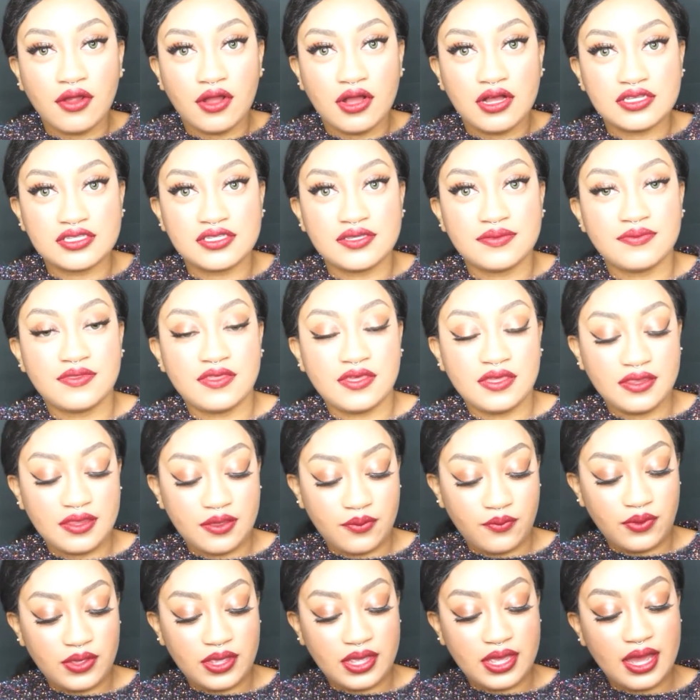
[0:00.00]
awesome thing
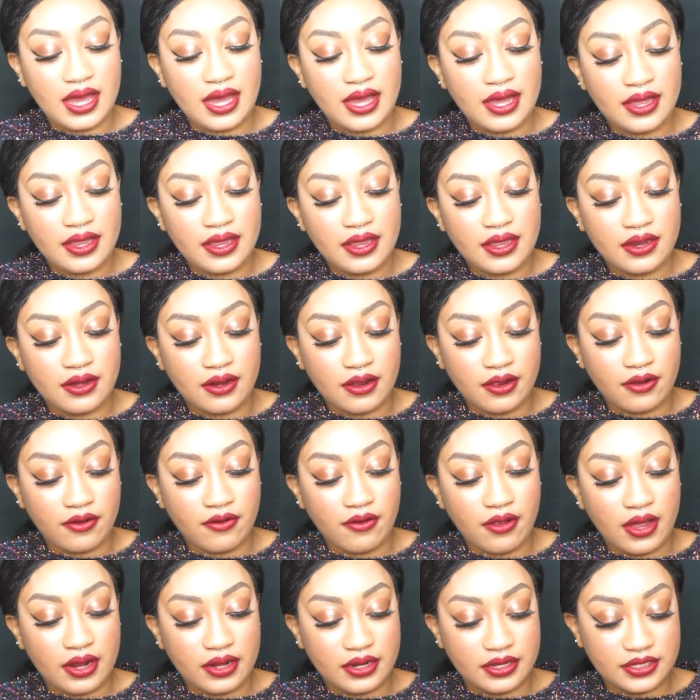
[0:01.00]
that we got in our
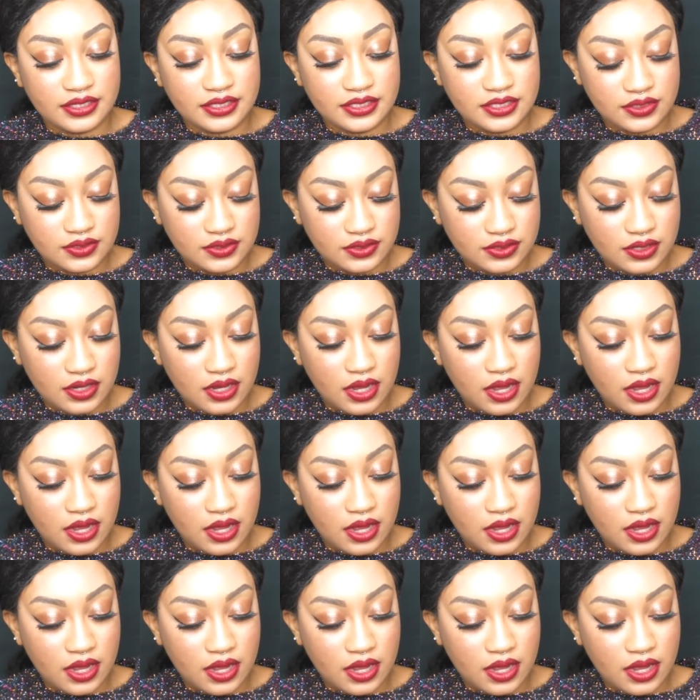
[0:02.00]
gratis